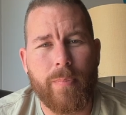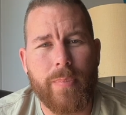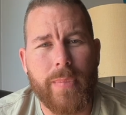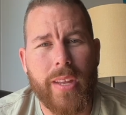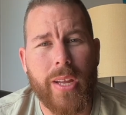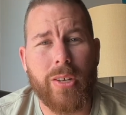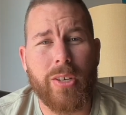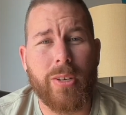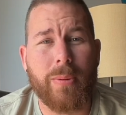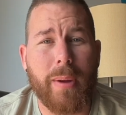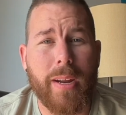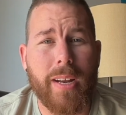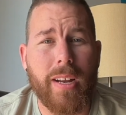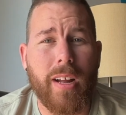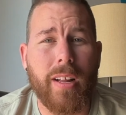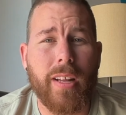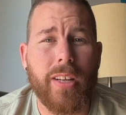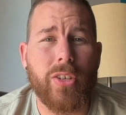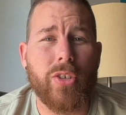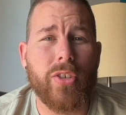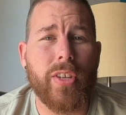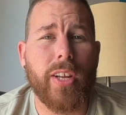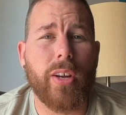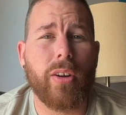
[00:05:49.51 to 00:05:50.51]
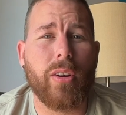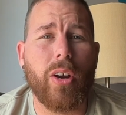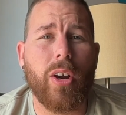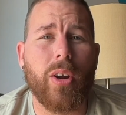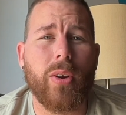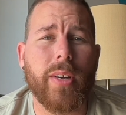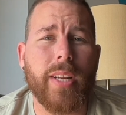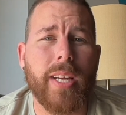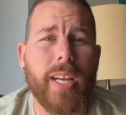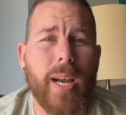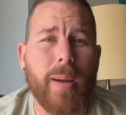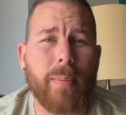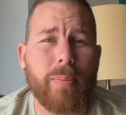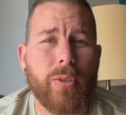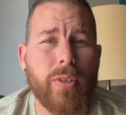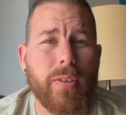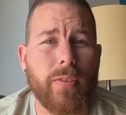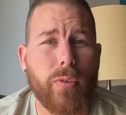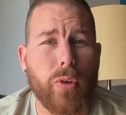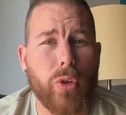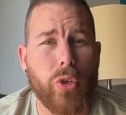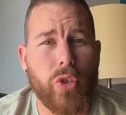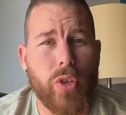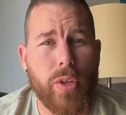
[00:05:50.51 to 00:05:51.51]
Now, to my knowledge, they are already up to
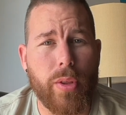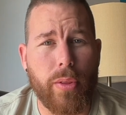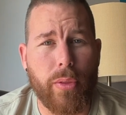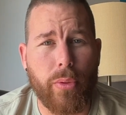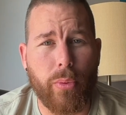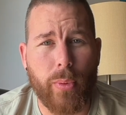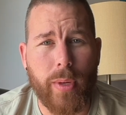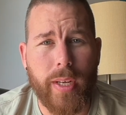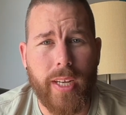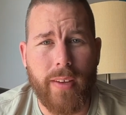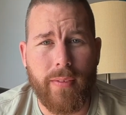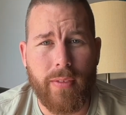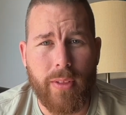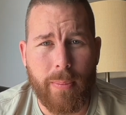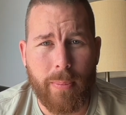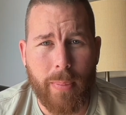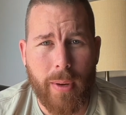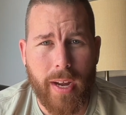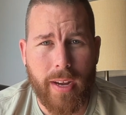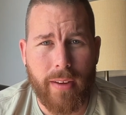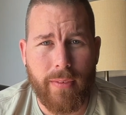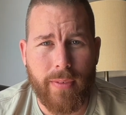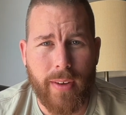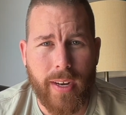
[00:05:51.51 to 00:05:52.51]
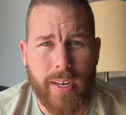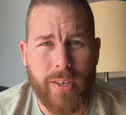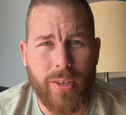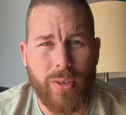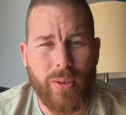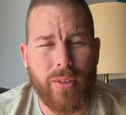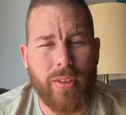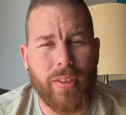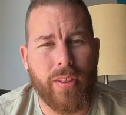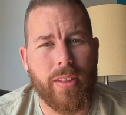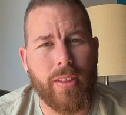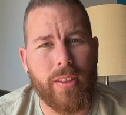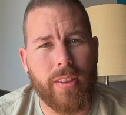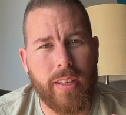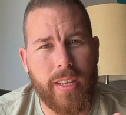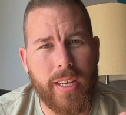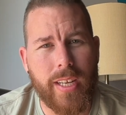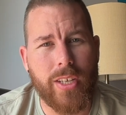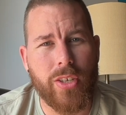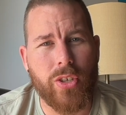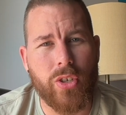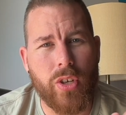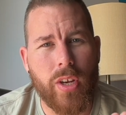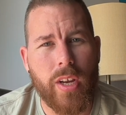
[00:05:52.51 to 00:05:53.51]
version 3 of the PiFinder.
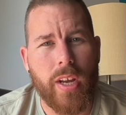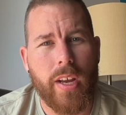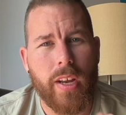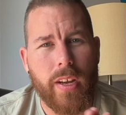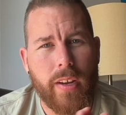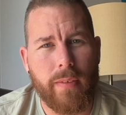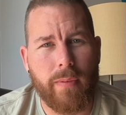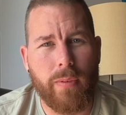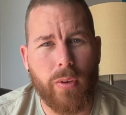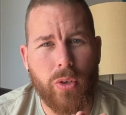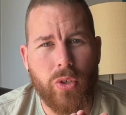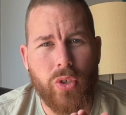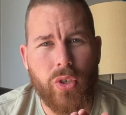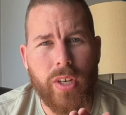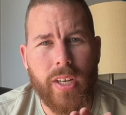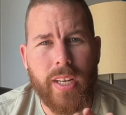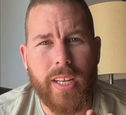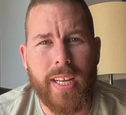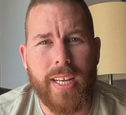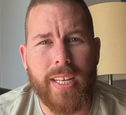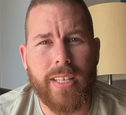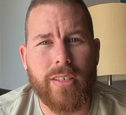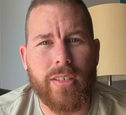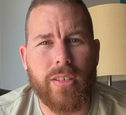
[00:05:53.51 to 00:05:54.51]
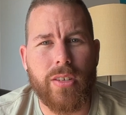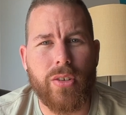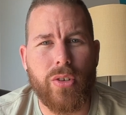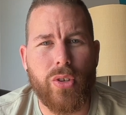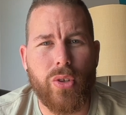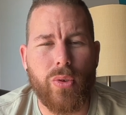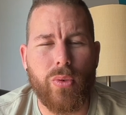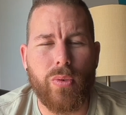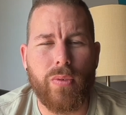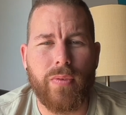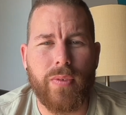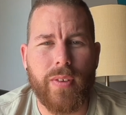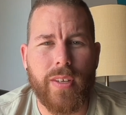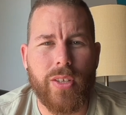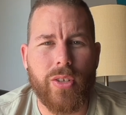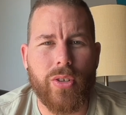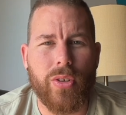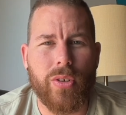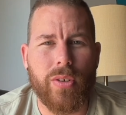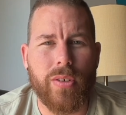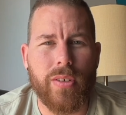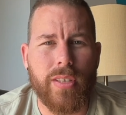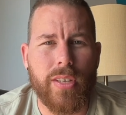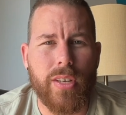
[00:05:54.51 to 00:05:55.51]
Each version gets new
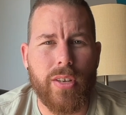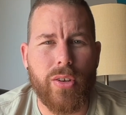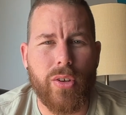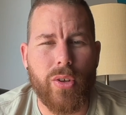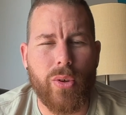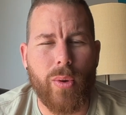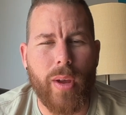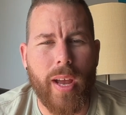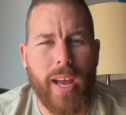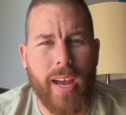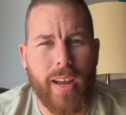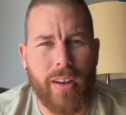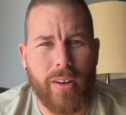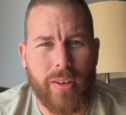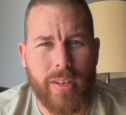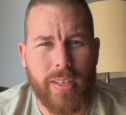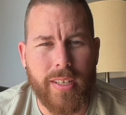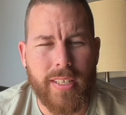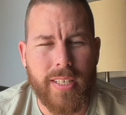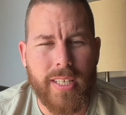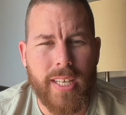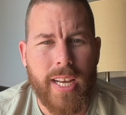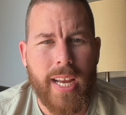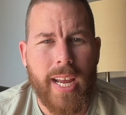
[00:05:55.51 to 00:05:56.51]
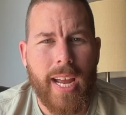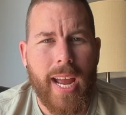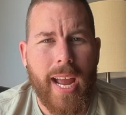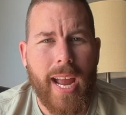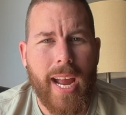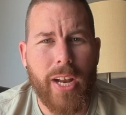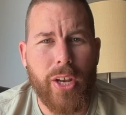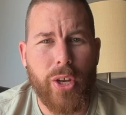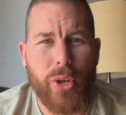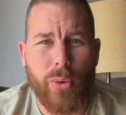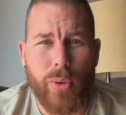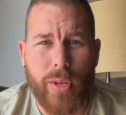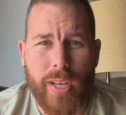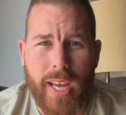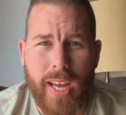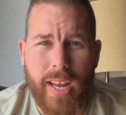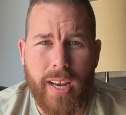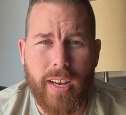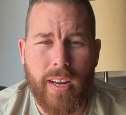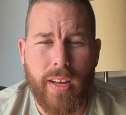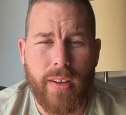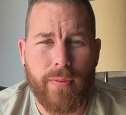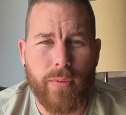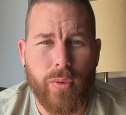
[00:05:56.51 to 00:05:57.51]
features and new add-ons, and you
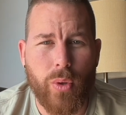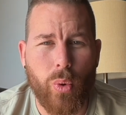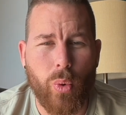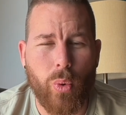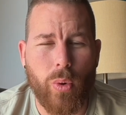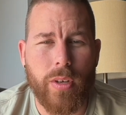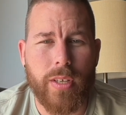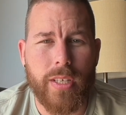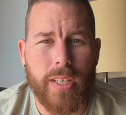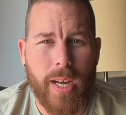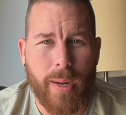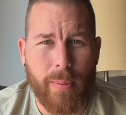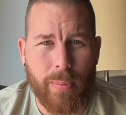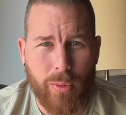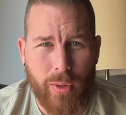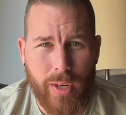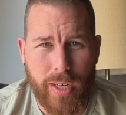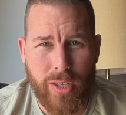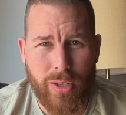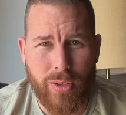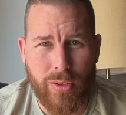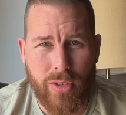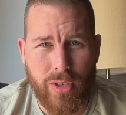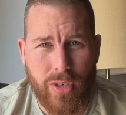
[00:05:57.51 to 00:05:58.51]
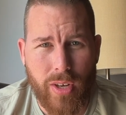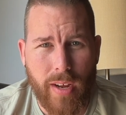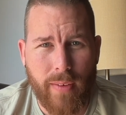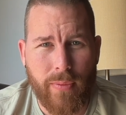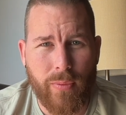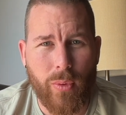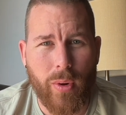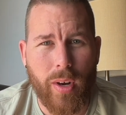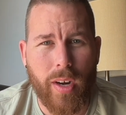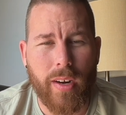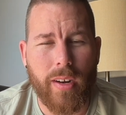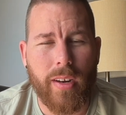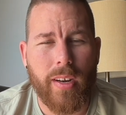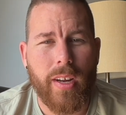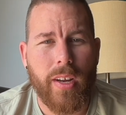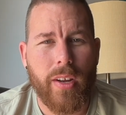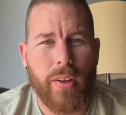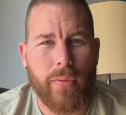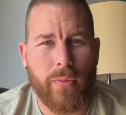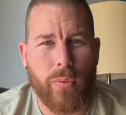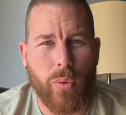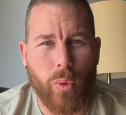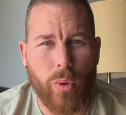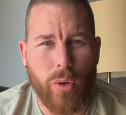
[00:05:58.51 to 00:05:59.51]
can, of course, upgrade your software
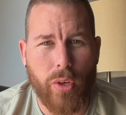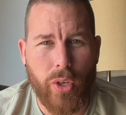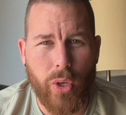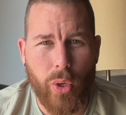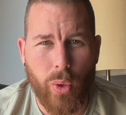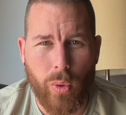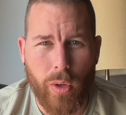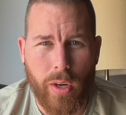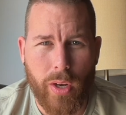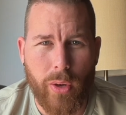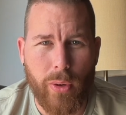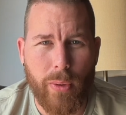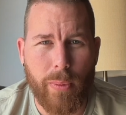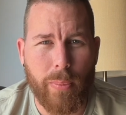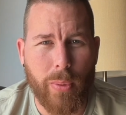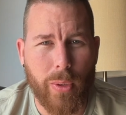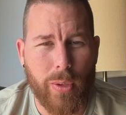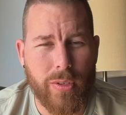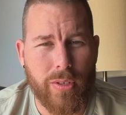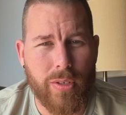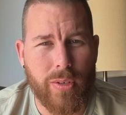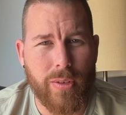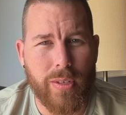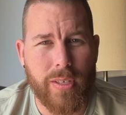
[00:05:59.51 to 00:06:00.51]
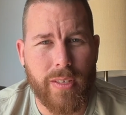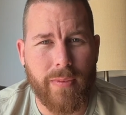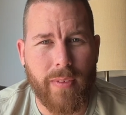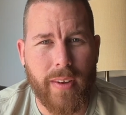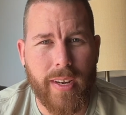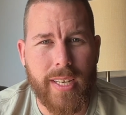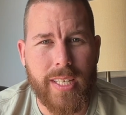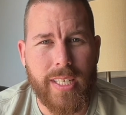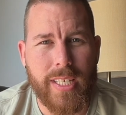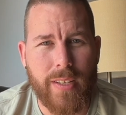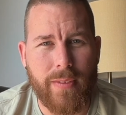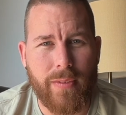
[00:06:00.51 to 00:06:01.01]
for your own personal device.